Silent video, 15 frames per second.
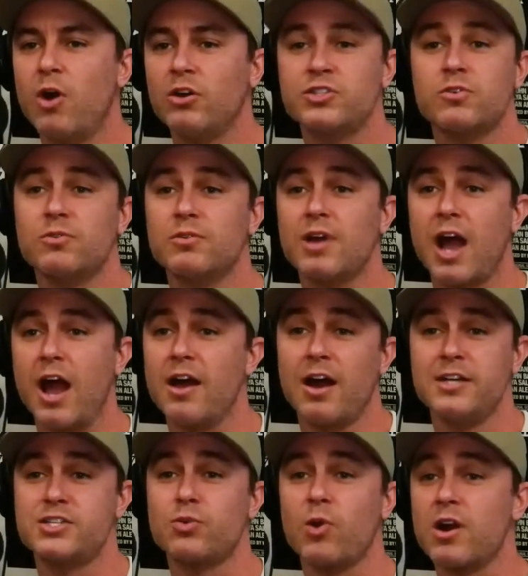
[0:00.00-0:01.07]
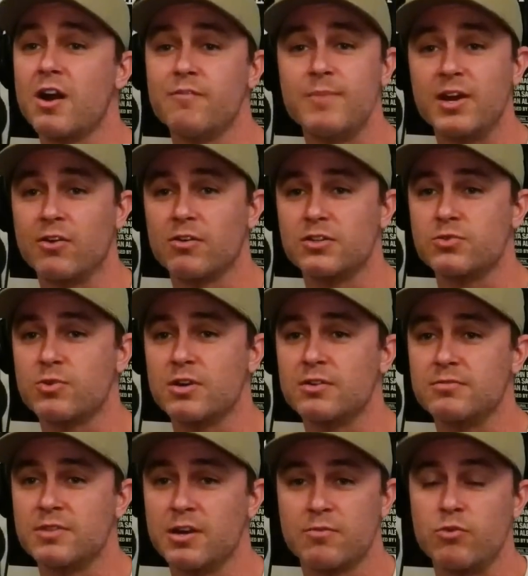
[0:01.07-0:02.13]
mean also I swear I've met girls
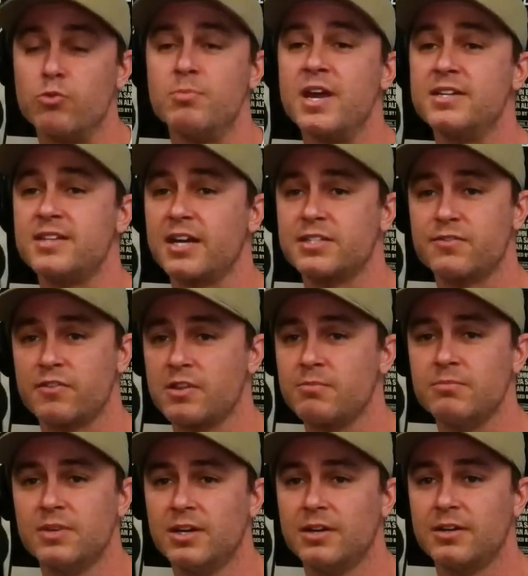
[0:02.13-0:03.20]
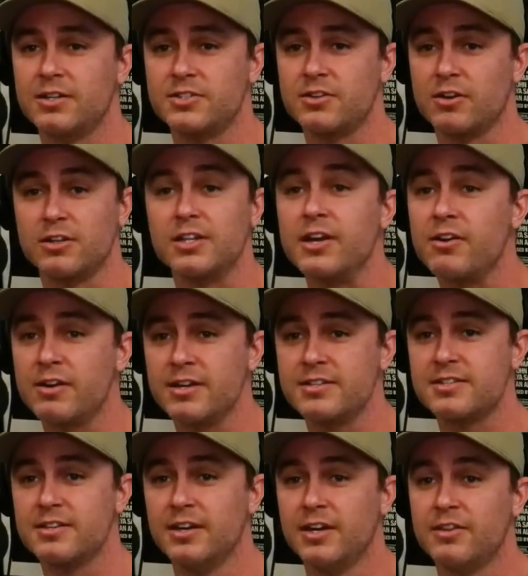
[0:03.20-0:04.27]
where their roommate texts for them because they're
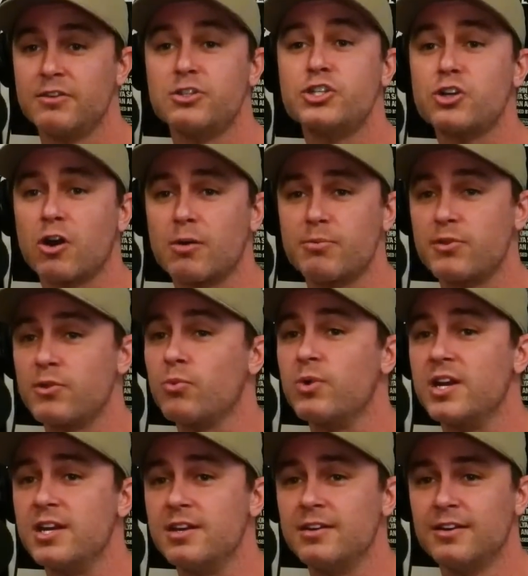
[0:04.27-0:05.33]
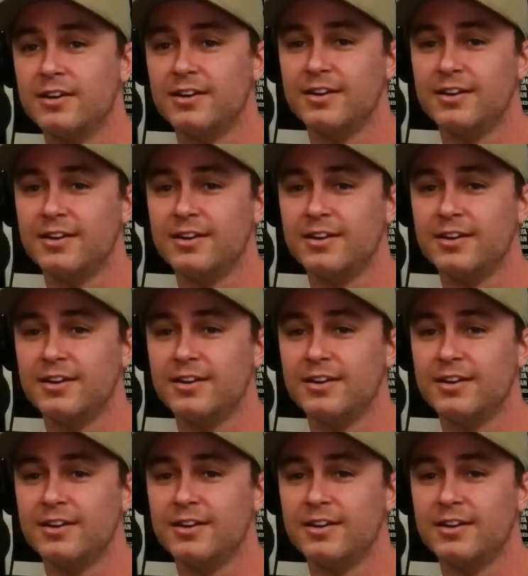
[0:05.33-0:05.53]
hilarious, they're sharp, they're witty.